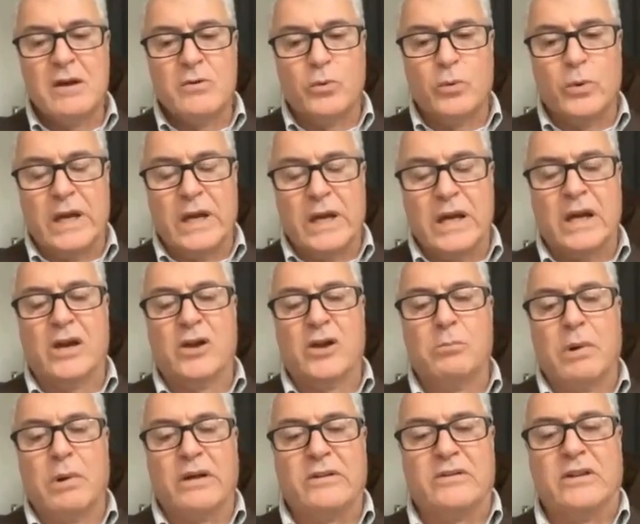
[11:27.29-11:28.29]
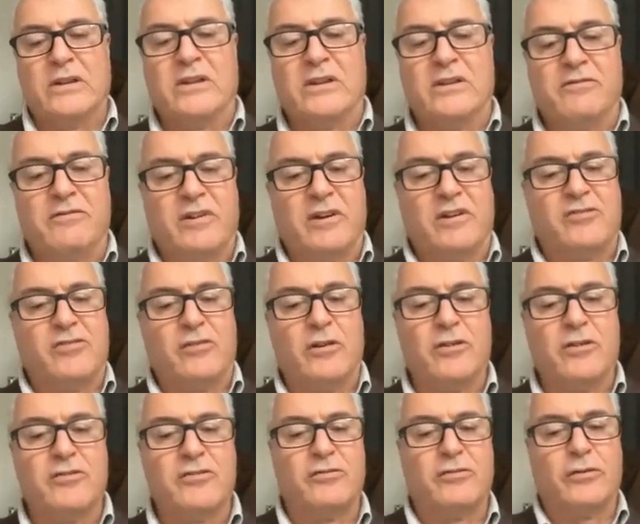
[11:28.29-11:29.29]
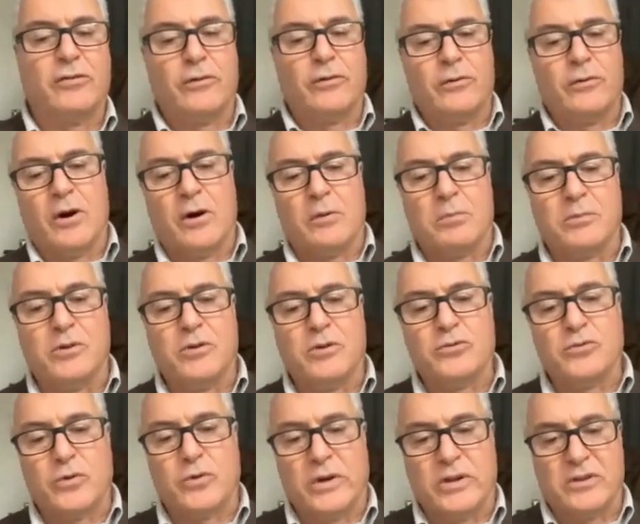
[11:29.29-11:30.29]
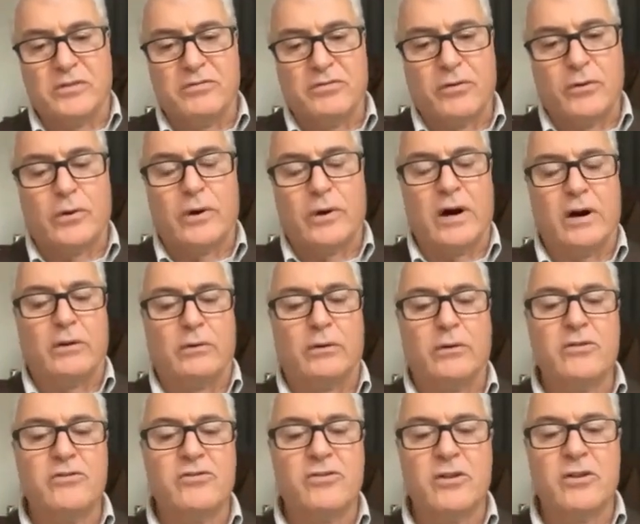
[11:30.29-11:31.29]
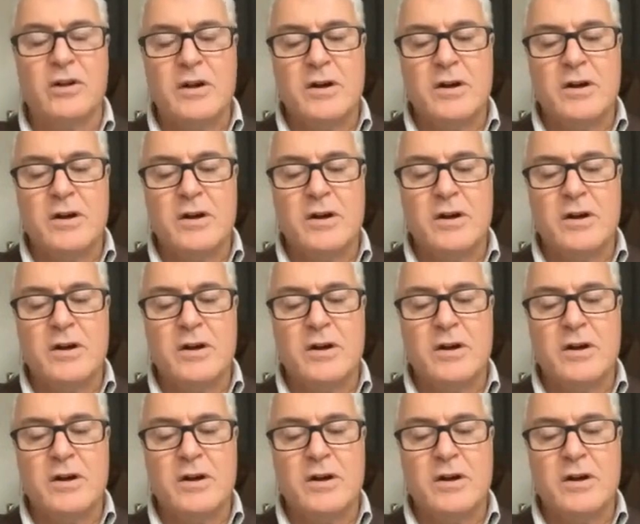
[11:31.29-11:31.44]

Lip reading: We incubated the vessels for up to 24 hours